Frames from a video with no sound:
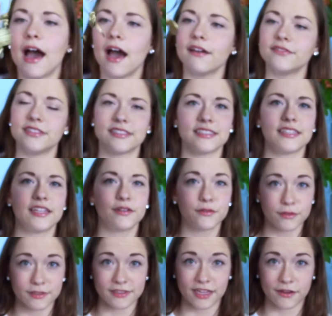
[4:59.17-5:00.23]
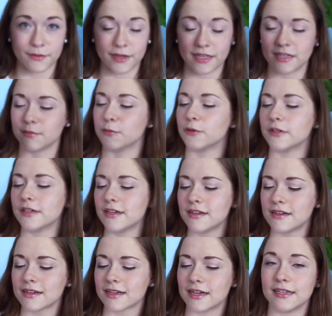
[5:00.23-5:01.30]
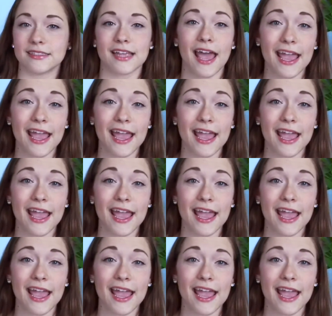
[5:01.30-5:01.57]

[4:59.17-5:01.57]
obviously they don't look that way anymore because